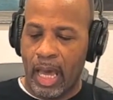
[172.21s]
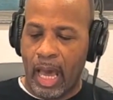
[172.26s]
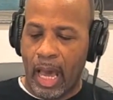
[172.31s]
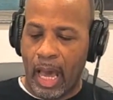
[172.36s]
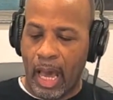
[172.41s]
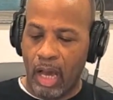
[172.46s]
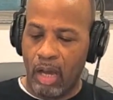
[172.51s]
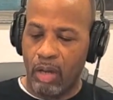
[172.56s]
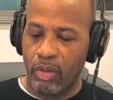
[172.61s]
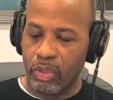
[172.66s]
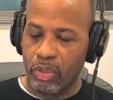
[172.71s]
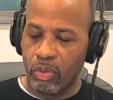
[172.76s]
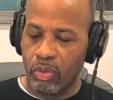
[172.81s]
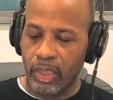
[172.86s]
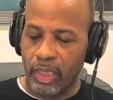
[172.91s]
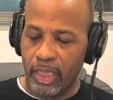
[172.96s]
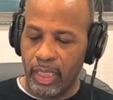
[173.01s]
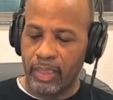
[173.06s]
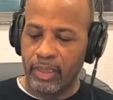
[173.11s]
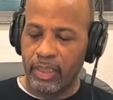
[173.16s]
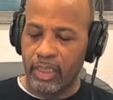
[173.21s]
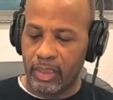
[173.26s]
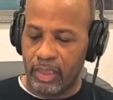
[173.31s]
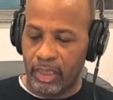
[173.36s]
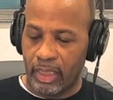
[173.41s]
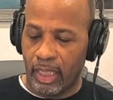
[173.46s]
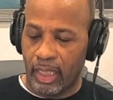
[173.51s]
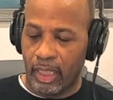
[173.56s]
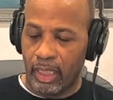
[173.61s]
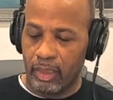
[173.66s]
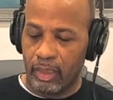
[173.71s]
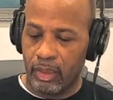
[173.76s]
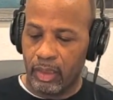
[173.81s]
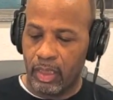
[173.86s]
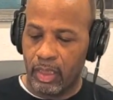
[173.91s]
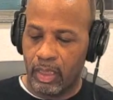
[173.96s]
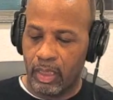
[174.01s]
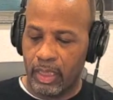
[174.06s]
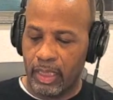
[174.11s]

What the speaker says: how you end a thing